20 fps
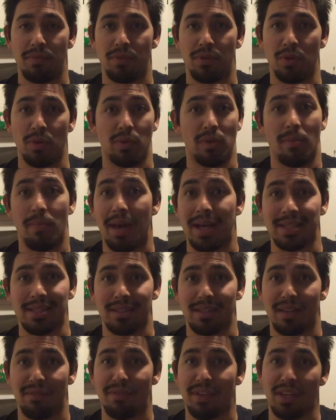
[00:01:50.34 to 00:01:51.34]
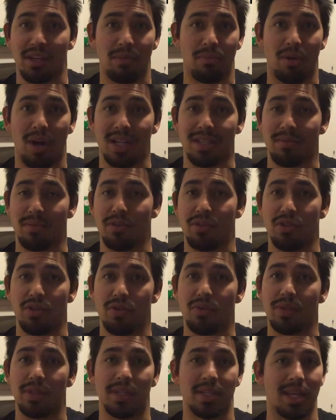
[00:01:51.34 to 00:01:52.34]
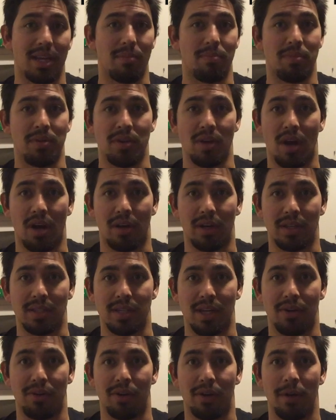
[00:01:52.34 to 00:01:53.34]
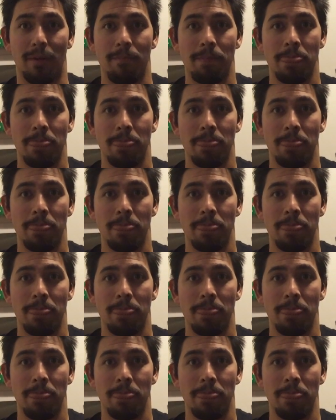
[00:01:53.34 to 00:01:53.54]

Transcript: do the best lift that you can possibly do and set a PR, etc.